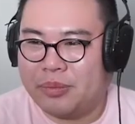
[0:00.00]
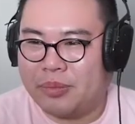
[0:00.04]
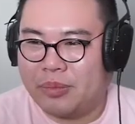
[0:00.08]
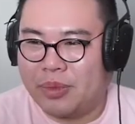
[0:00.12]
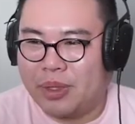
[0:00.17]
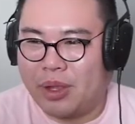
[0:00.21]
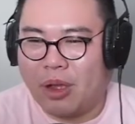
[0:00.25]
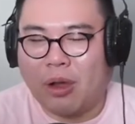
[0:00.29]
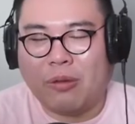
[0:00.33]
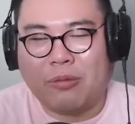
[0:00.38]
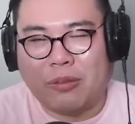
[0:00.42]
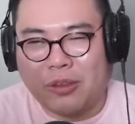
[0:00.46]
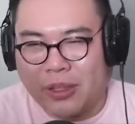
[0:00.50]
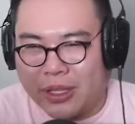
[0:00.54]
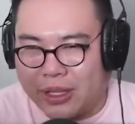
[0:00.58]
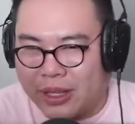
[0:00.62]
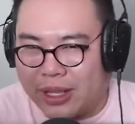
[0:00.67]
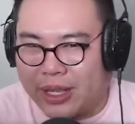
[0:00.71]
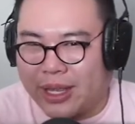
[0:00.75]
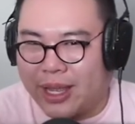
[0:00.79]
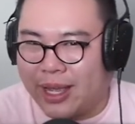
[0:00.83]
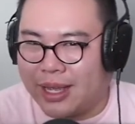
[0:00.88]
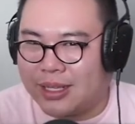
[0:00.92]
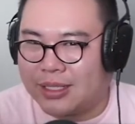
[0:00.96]
Hopefully they
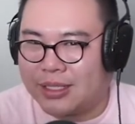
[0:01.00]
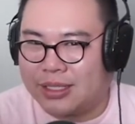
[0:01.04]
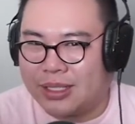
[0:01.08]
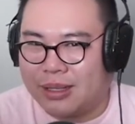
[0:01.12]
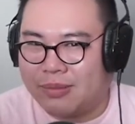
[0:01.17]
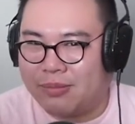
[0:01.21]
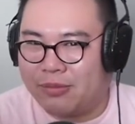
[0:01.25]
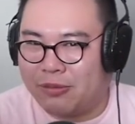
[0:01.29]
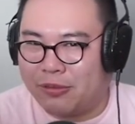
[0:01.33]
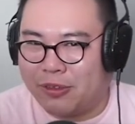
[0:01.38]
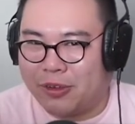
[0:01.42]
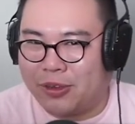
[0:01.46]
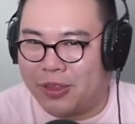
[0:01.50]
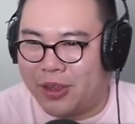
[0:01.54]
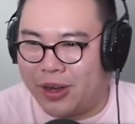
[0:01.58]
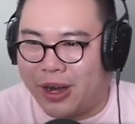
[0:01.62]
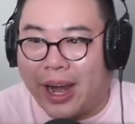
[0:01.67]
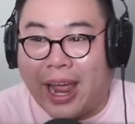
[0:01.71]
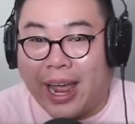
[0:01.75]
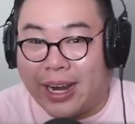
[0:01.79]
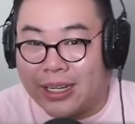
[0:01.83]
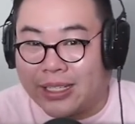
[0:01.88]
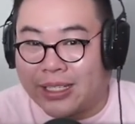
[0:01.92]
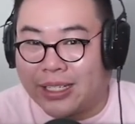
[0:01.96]
cast them for their
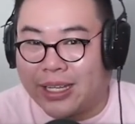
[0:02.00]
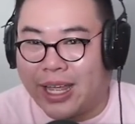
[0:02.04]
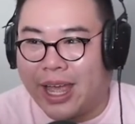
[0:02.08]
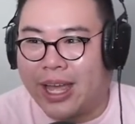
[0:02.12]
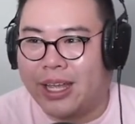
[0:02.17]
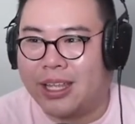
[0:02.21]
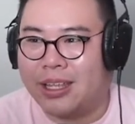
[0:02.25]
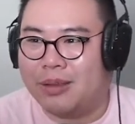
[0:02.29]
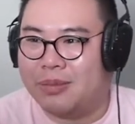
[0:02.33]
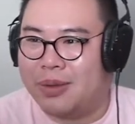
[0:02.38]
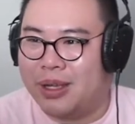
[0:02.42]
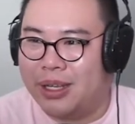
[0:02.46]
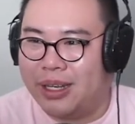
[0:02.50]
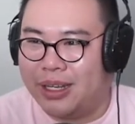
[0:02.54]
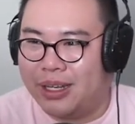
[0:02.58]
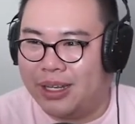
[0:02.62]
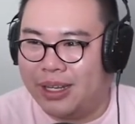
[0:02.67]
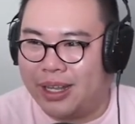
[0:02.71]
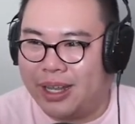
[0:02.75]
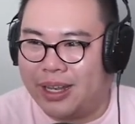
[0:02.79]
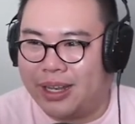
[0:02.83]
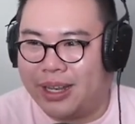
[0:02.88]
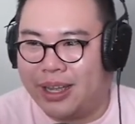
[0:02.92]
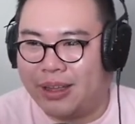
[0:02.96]
acting acumen
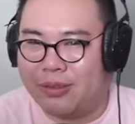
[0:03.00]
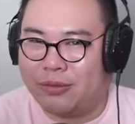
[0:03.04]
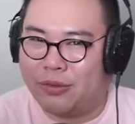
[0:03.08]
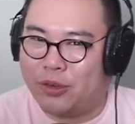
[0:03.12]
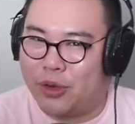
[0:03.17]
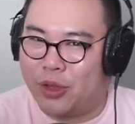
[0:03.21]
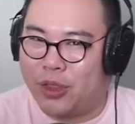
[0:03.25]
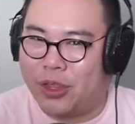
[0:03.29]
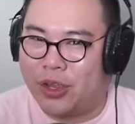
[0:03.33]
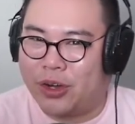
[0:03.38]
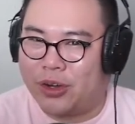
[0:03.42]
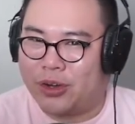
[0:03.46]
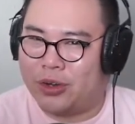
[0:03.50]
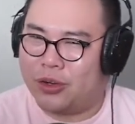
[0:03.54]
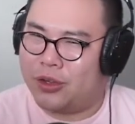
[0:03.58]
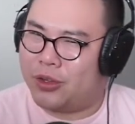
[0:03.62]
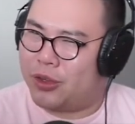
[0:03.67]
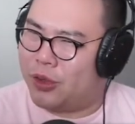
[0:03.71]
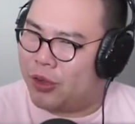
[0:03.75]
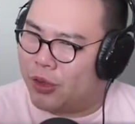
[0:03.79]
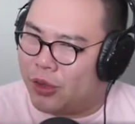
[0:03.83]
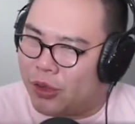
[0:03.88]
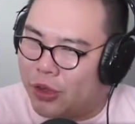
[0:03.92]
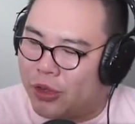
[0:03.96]
and not for their
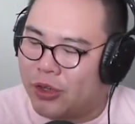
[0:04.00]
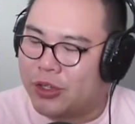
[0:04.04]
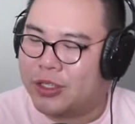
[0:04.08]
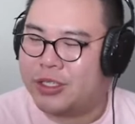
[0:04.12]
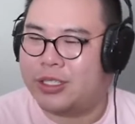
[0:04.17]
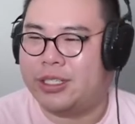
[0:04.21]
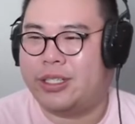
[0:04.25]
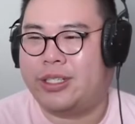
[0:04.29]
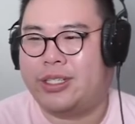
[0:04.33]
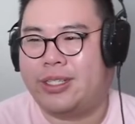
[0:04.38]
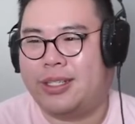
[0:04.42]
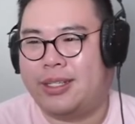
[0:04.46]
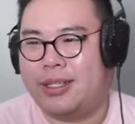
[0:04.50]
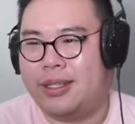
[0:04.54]
looks.